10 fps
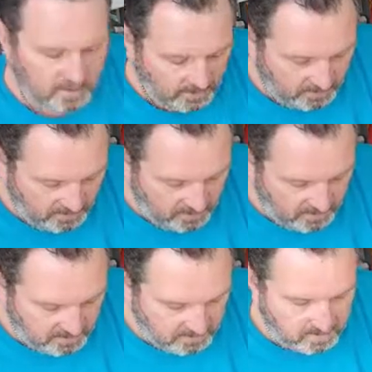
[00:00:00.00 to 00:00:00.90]
I think
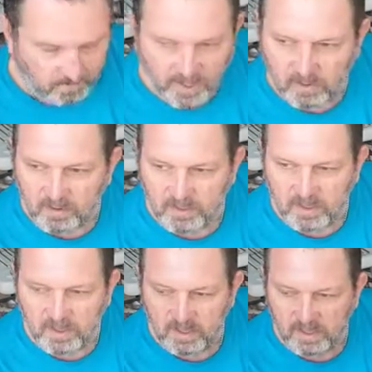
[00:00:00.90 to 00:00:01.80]
that's about
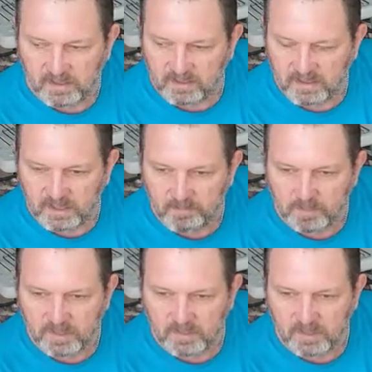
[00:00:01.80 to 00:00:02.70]
it on the
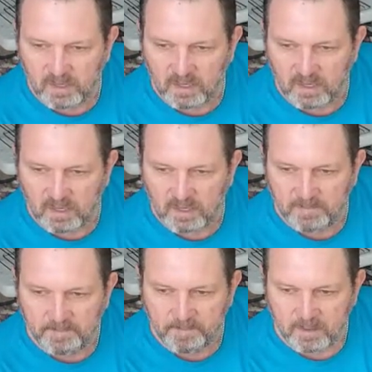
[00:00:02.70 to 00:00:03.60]
tips.
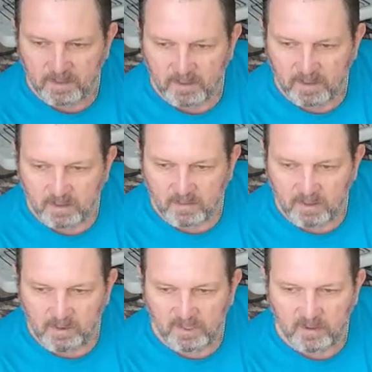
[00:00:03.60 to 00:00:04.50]

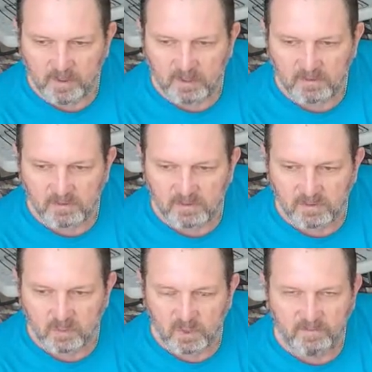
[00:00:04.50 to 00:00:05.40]
Probably in about
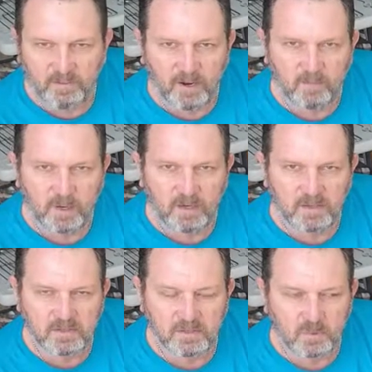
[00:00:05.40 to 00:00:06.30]
25
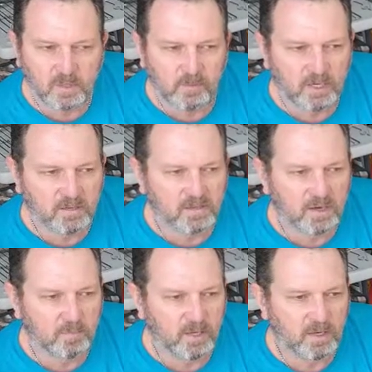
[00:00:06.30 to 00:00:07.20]
minutes, 20 minutes,
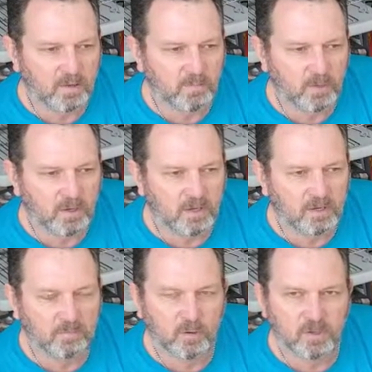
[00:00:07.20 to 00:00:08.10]
I'll be putting
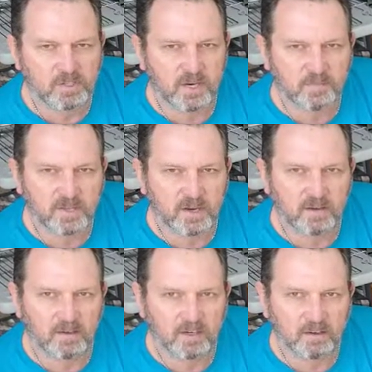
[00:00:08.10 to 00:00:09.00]
the pork chops on,
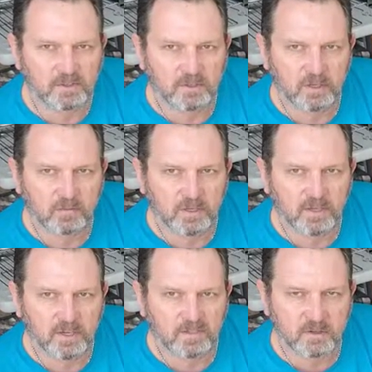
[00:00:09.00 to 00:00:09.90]
and I'll show you what
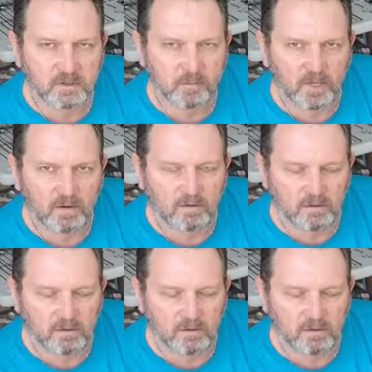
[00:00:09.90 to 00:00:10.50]
that's all about.